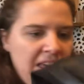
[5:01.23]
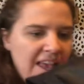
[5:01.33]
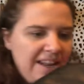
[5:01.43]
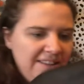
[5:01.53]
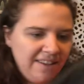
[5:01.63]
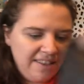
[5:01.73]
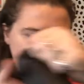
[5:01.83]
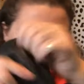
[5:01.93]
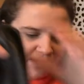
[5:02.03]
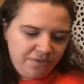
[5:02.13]
and it's like
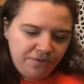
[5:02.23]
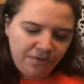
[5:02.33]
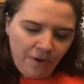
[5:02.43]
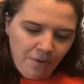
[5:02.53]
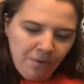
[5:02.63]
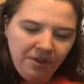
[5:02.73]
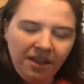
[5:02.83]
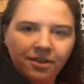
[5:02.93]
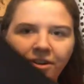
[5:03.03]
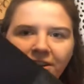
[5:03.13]
this faux
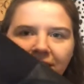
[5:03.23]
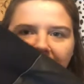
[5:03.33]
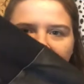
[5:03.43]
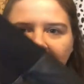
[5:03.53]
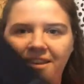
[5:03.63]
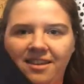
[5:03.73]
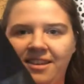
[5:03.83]
leather knit